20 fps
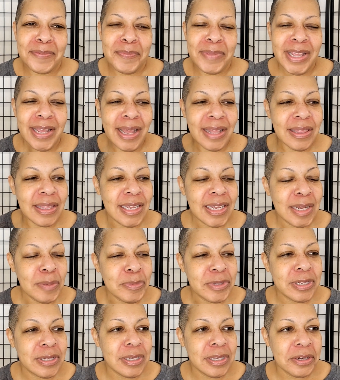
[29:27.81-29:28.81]
Man, I think I'm
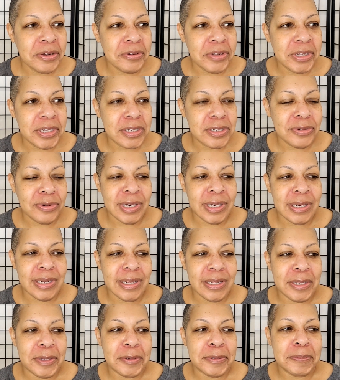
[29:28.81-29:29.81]
delirious right
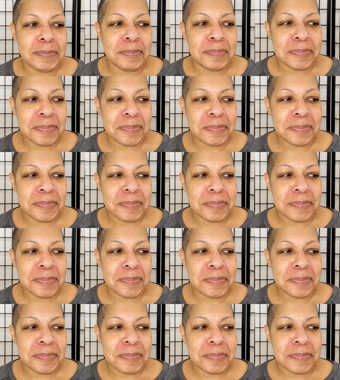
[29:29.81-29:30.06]
now.